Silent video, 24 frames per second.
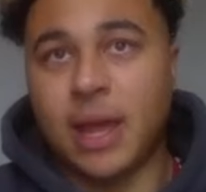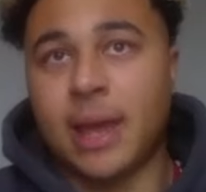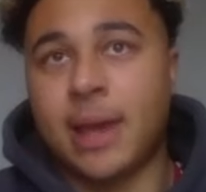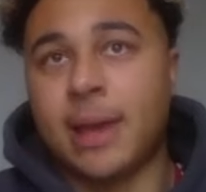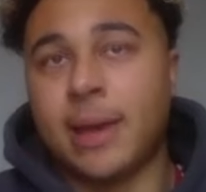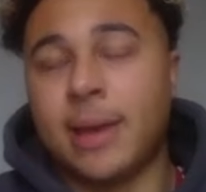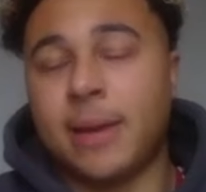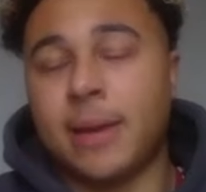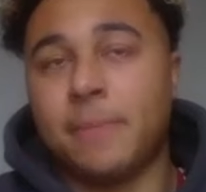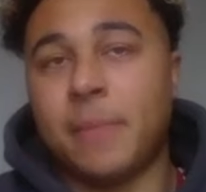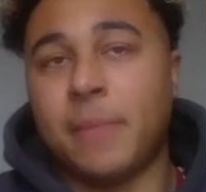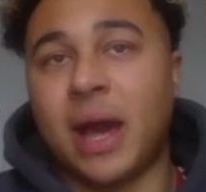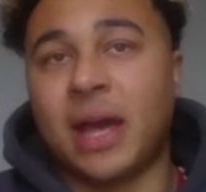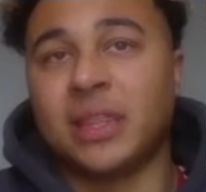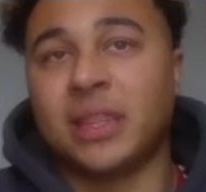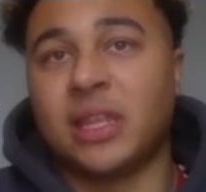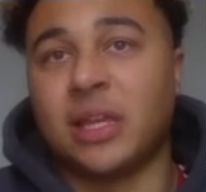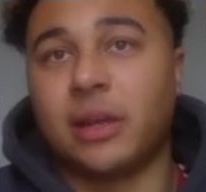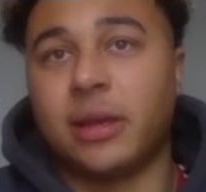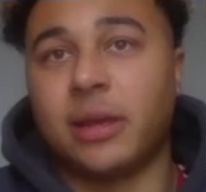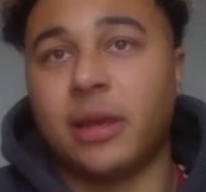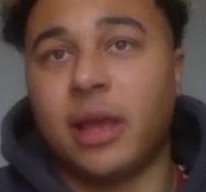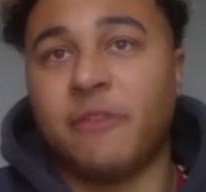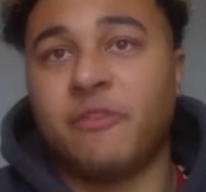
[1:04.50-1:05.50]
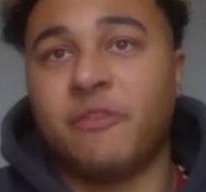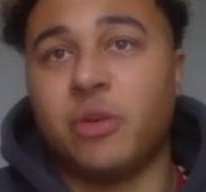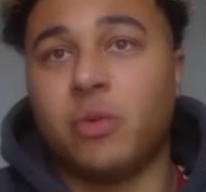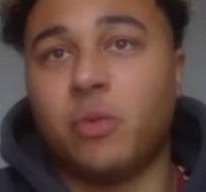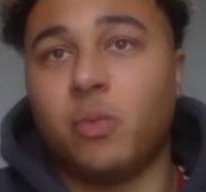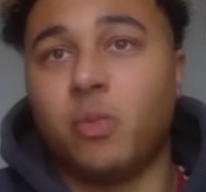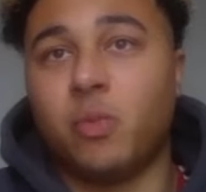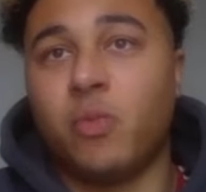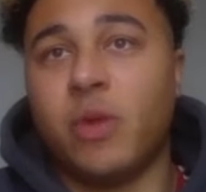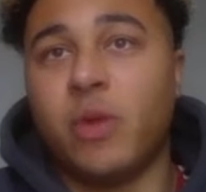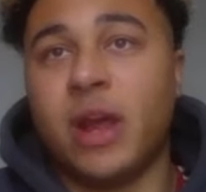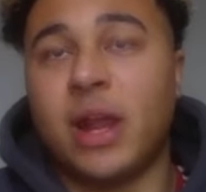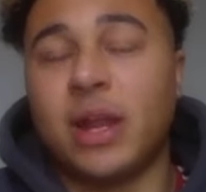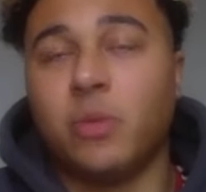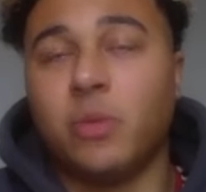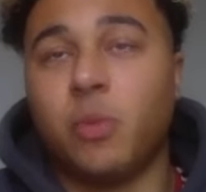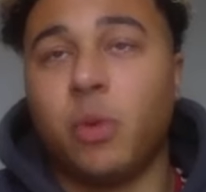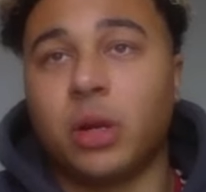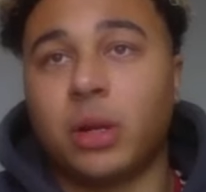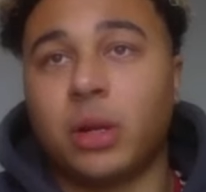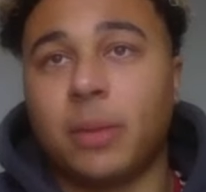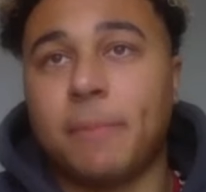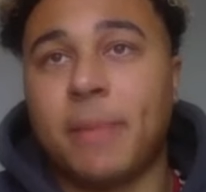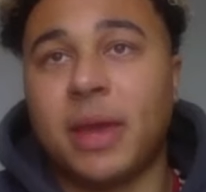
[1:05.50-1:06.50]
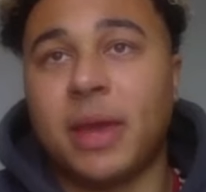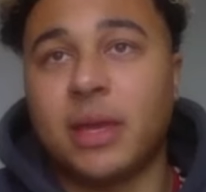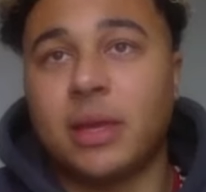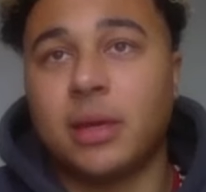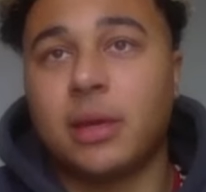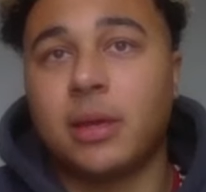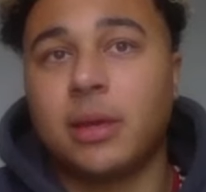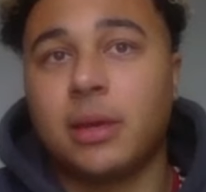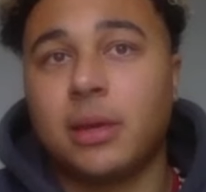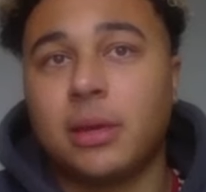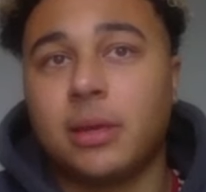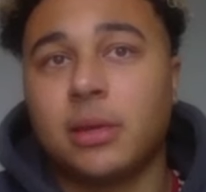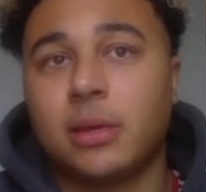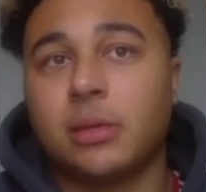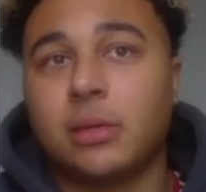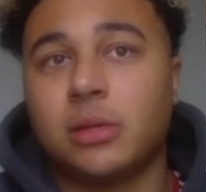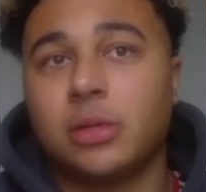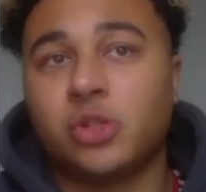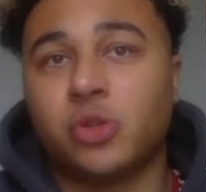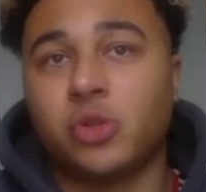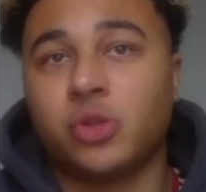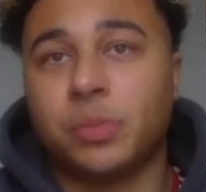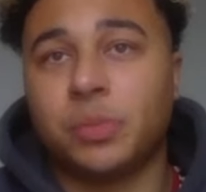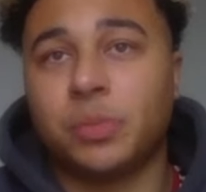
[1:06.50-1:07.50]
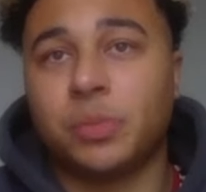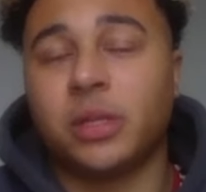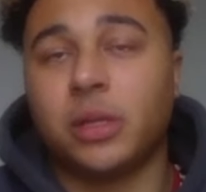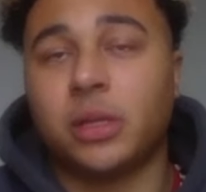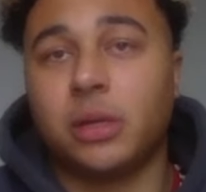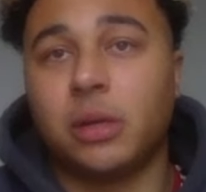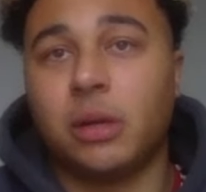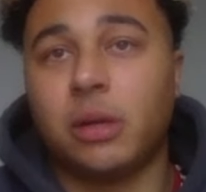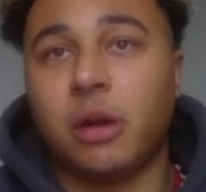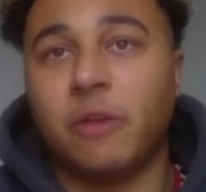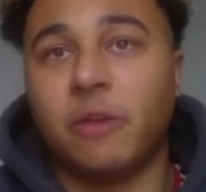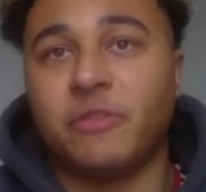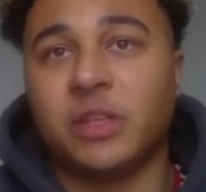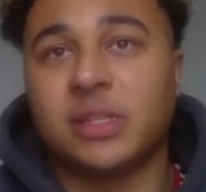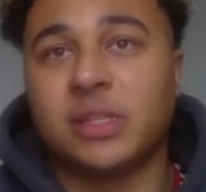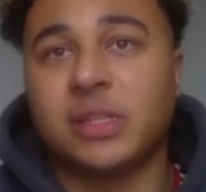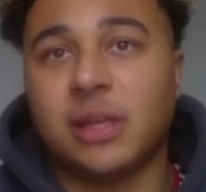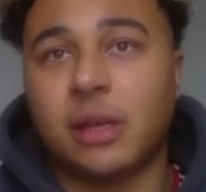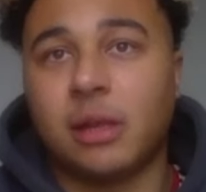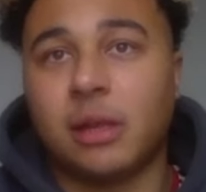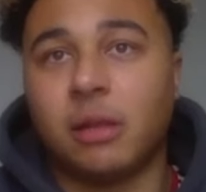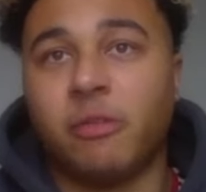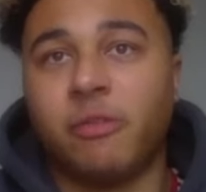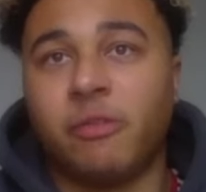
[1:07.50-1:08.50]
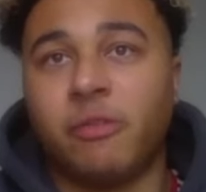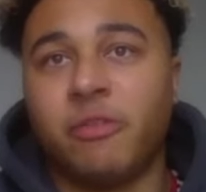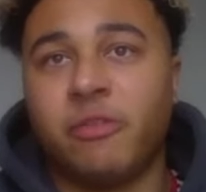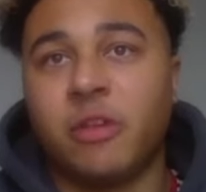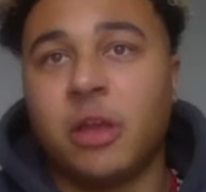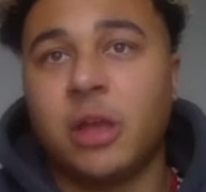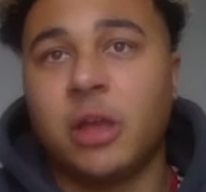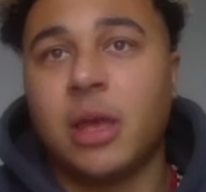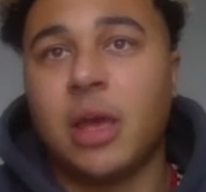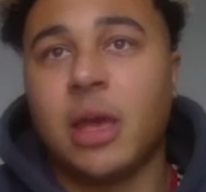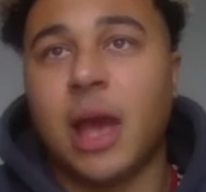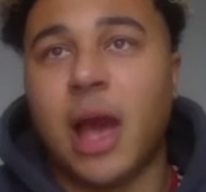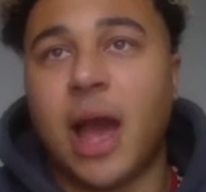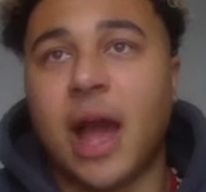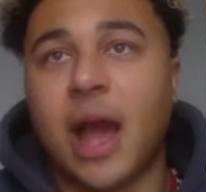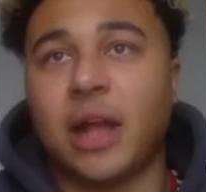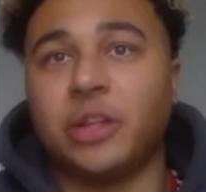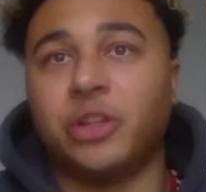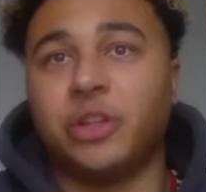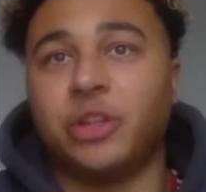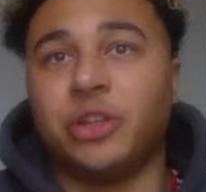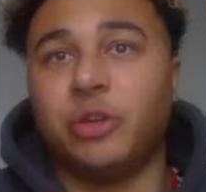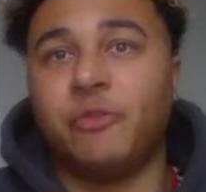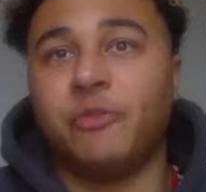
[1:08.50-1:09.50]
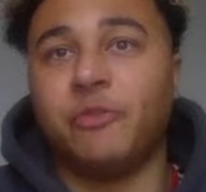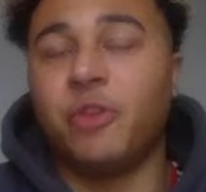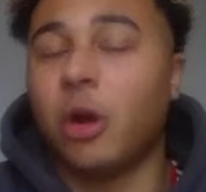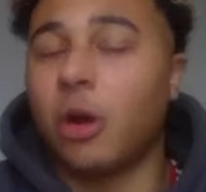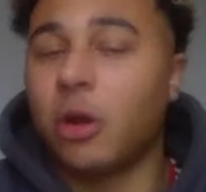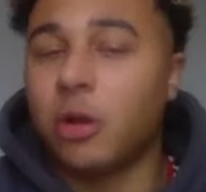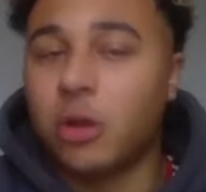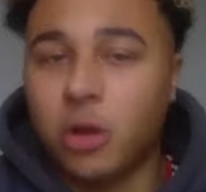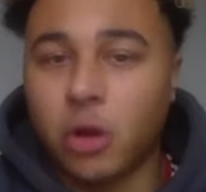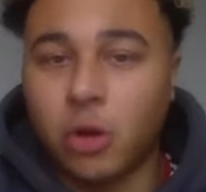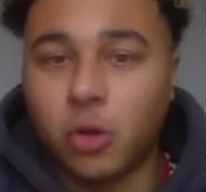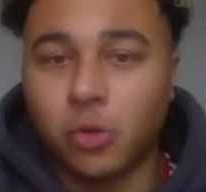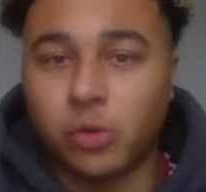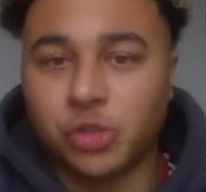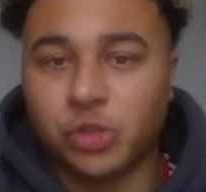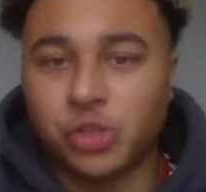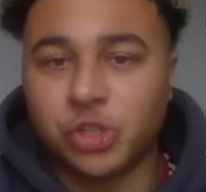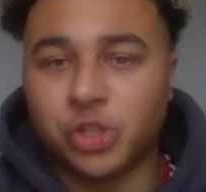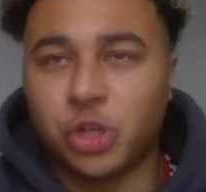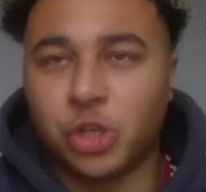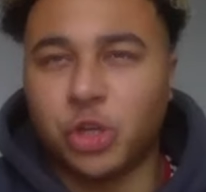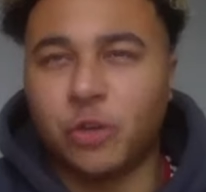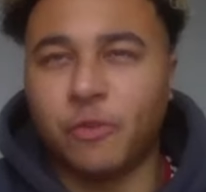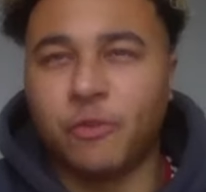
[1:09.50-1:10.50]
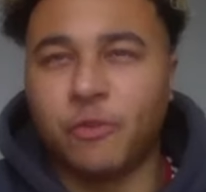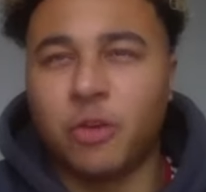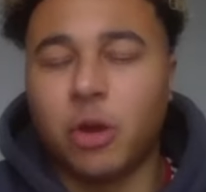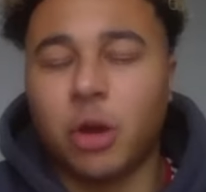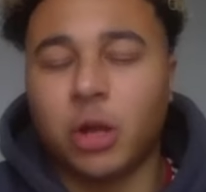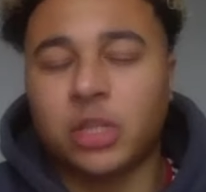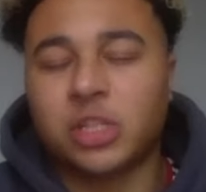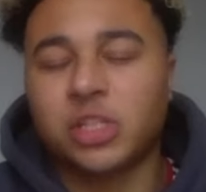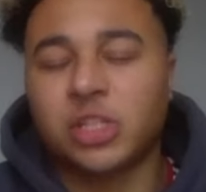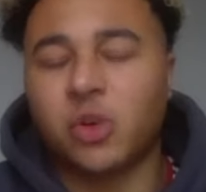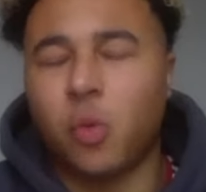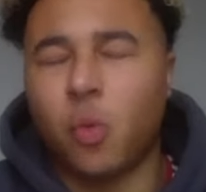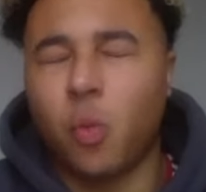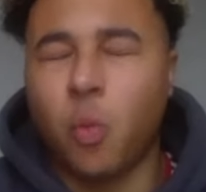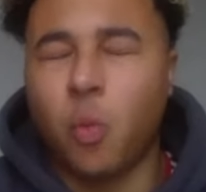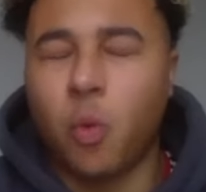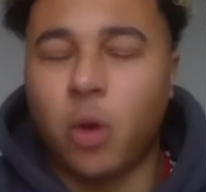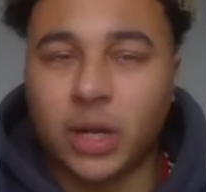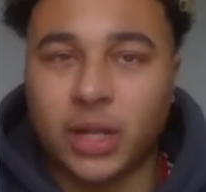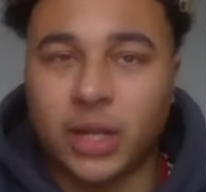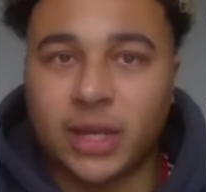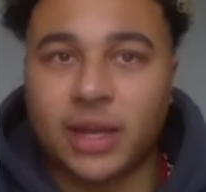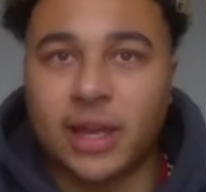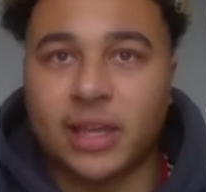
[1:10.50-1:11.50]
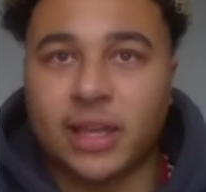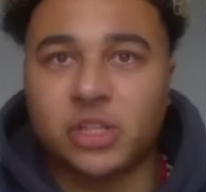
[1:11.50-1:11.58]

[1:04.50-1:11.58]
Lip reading: I think if you really want to make something of yourself and you've got goals, you've got to want it.